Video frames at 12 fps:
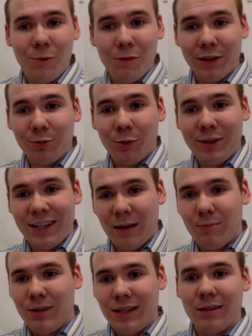it's when we take
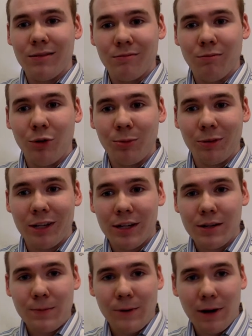a big
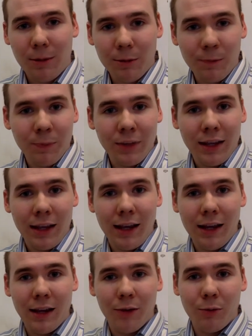multiplication problem
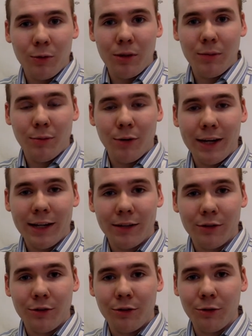and we break it
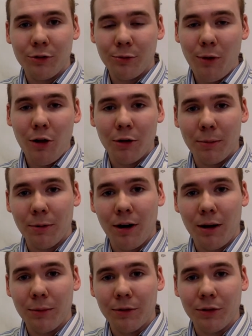into two smaller
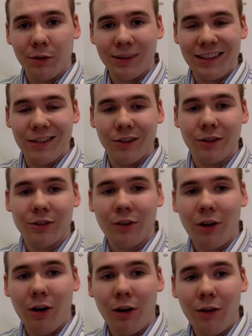problems so it's easier to
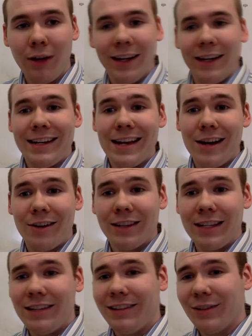solve. Now,
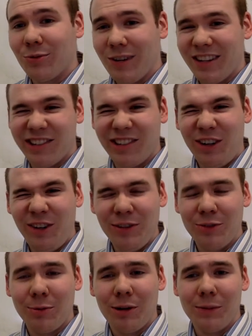the easiest way to solve
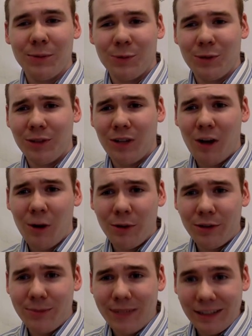these problems will
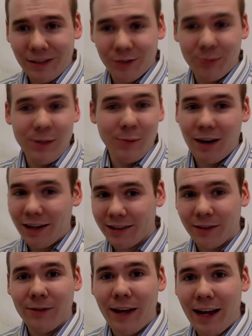always be to just memorize
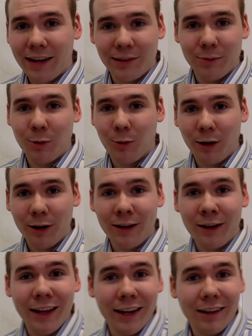the facts, and we're working
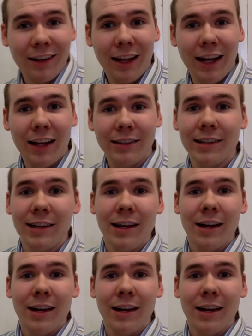on that in class.